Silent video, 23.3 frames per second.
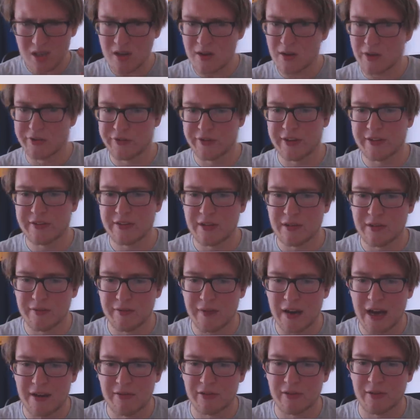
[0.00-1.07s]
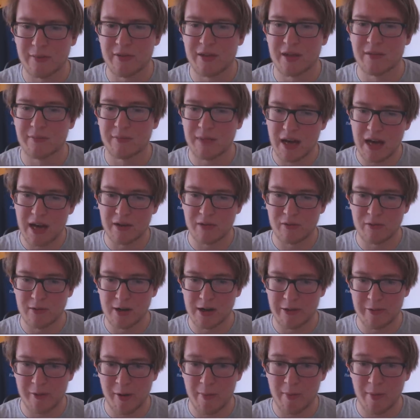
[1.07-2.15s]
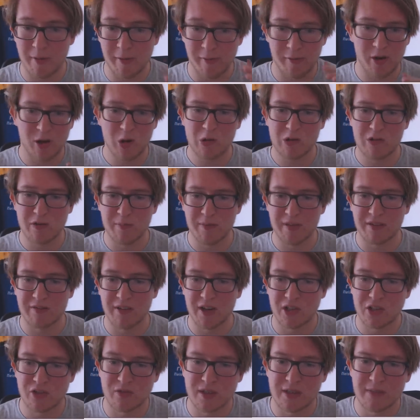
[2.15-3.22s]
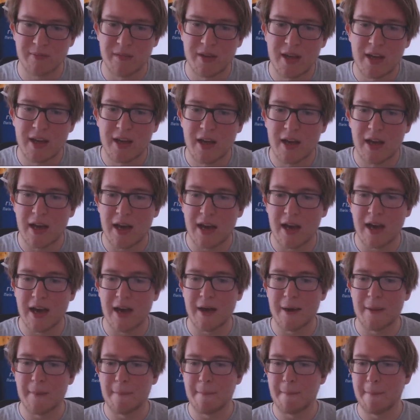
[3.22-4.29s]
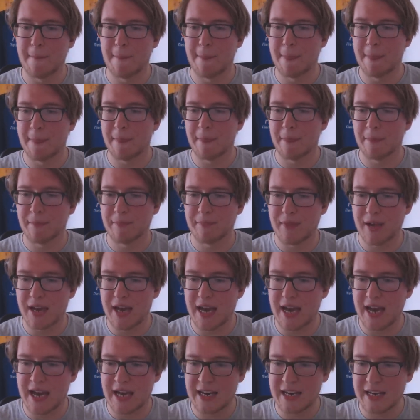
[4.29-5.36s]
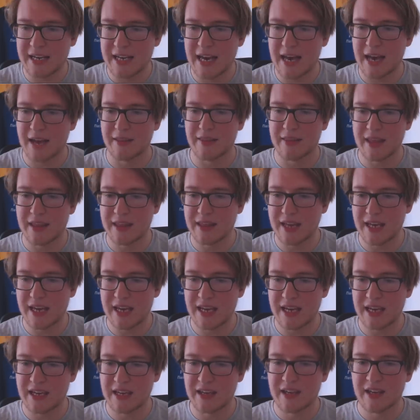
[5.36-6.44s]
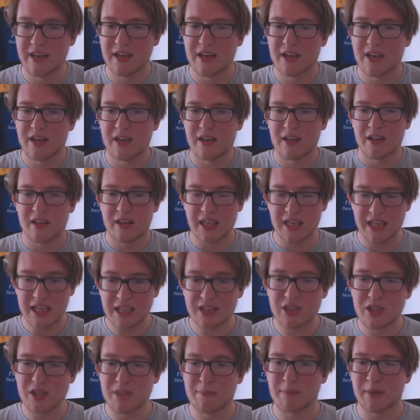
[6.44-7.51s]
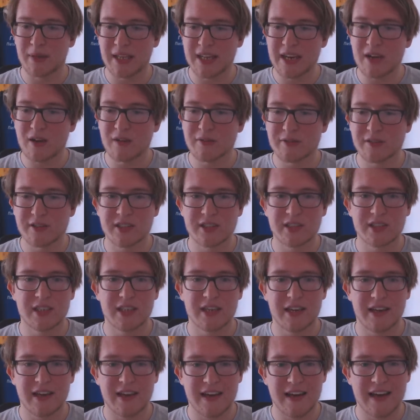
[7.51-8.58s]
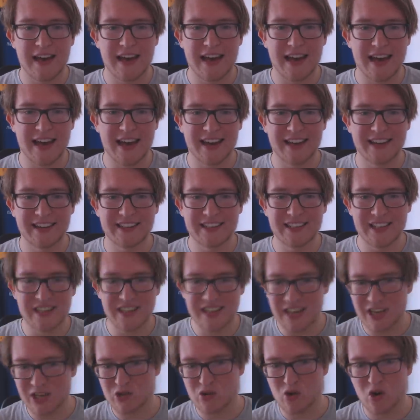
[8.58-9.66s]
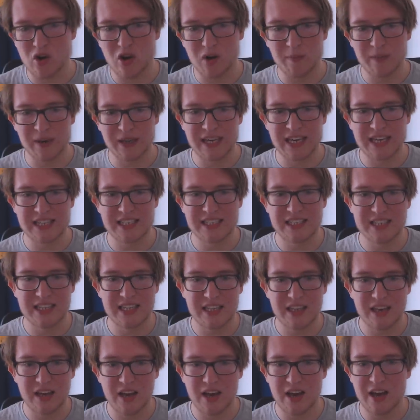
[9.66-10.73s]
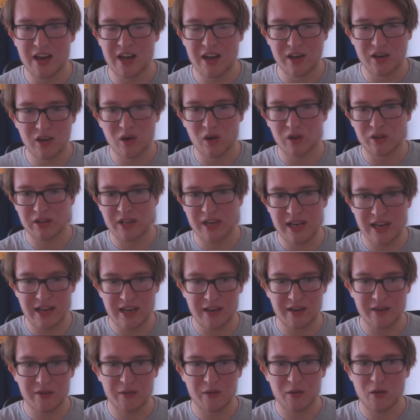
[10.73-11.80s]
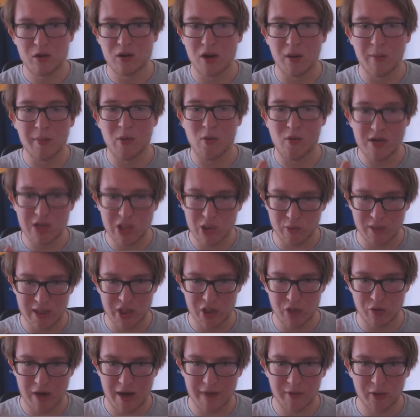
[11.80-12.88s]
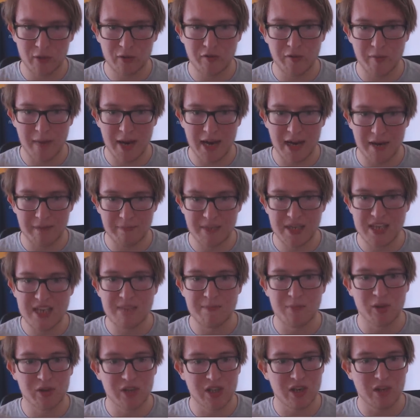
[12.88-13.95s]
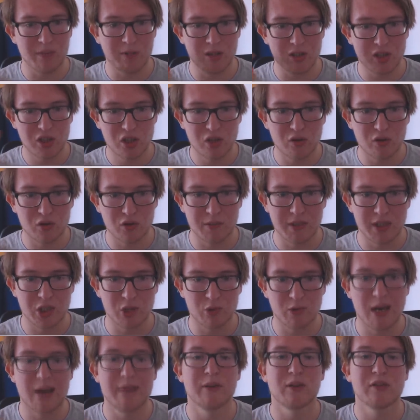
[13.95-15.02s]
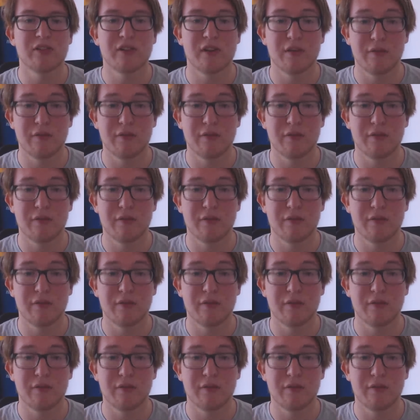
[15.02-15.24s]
Or 16-5 or something. I don't really remember. It was a big victory. And yeah, then they get to the playoffs, and they're drawn up against not their number one Swedish rivals from NIP, but their number two Swedish rivals